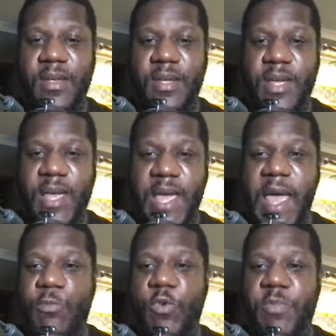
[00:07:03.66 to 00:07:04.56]

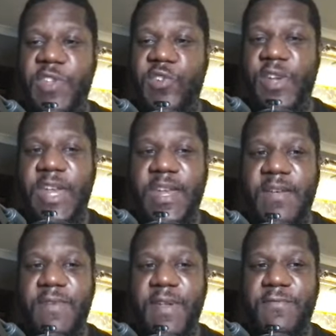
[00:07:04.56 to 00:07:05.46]
and will be joining the
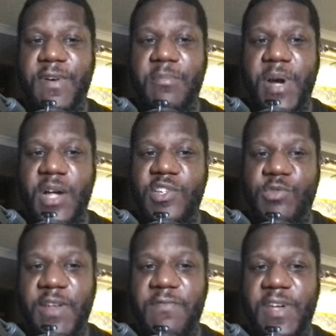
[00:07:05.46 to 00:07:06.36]
event from March
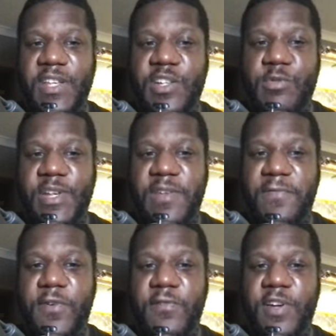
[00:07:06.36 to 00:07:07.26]
21st to 24th. The